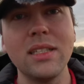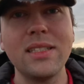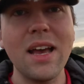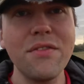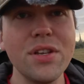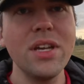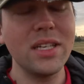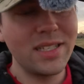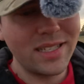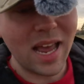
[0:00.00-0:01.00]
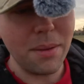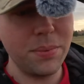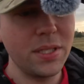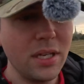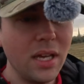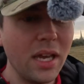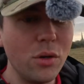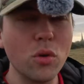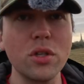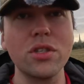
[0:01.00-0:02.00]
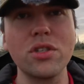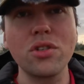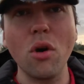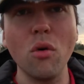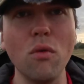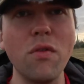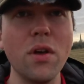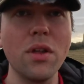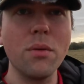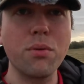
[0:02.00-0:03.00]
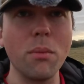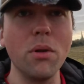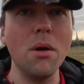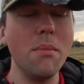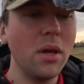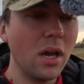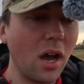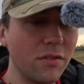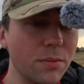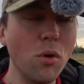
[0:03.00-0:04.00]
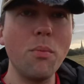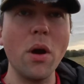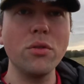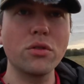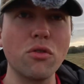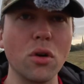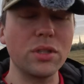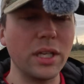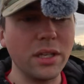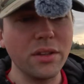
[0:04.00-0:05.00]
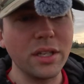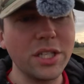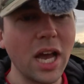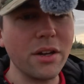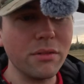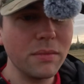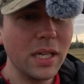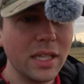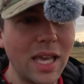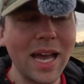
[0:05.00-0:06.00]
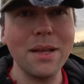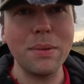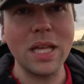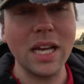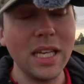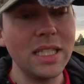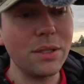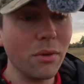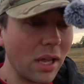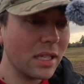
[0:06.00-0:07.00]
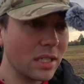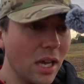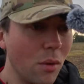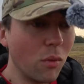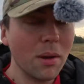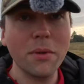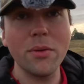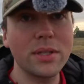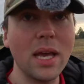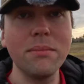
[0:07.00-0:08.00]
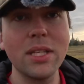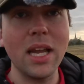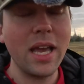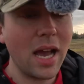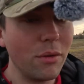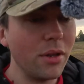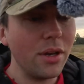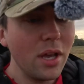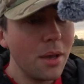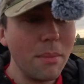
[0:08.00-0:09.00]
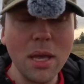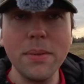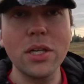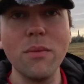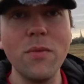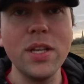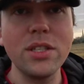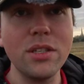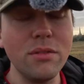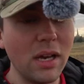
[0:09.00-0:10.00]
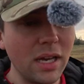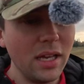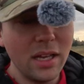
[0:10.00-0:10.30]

7 steps in order to solve the problem of small boats crossing the channel. Can it be that easy? Well, that's what I'm going to attempt to lay out and maybe convince you that